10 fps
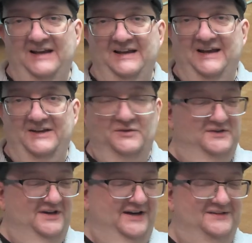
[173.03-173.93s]
and I could
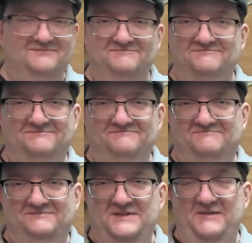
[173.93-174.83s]
not,
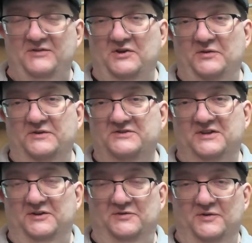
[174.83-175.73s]
even though the
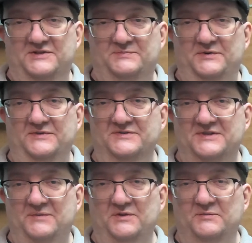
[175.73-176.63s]
skull and crossbones
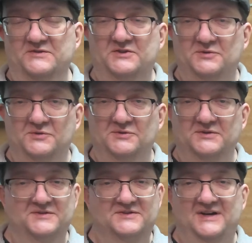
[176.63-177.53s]
emblem was
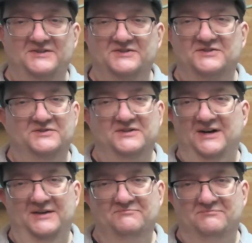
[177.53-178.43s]
cool, I just could
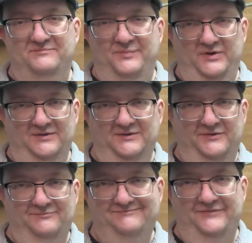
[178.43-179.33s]
not build
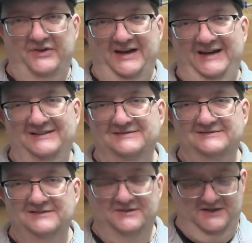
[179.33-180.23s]
that
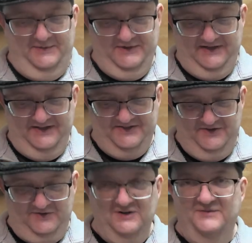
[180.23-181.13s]
kamikaze
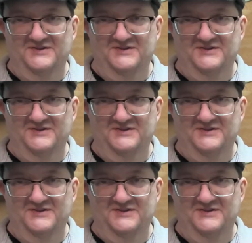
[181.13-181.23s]
aircraft